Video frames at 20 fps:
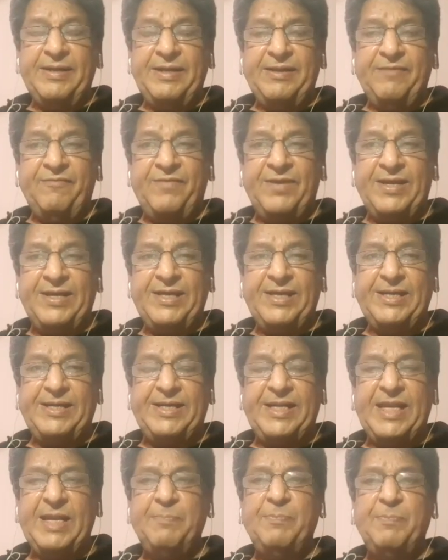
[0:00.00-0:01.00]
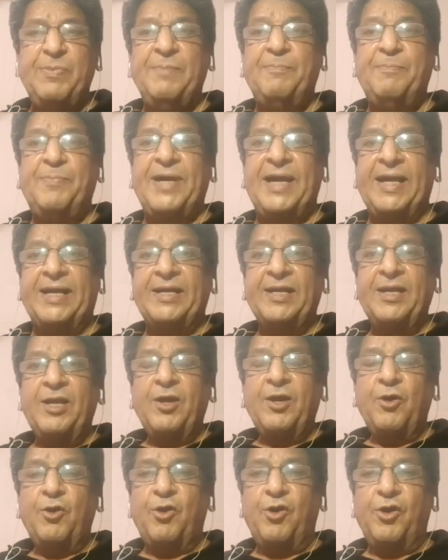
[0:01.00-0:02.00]
very deep impact
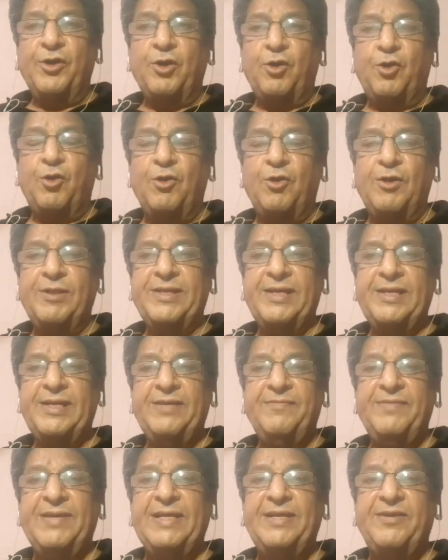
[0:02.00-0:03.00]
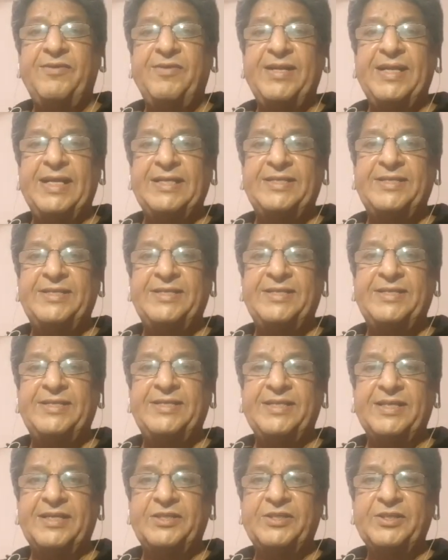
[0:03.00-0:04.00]
on all the living
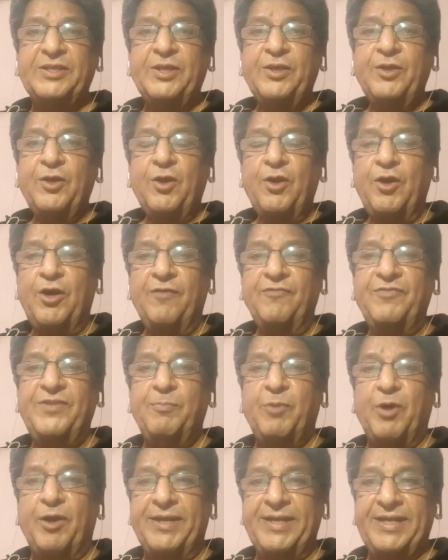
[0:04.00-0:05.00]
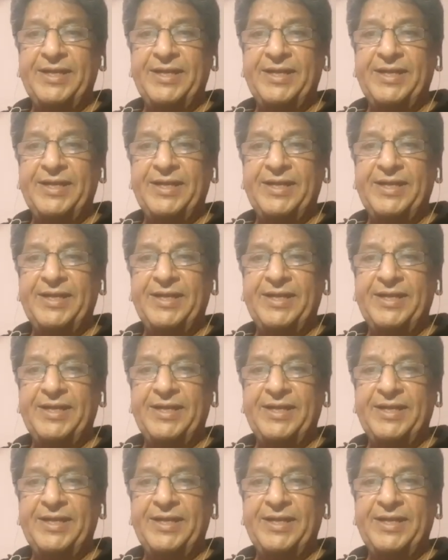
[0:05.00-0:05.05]
creatures of the body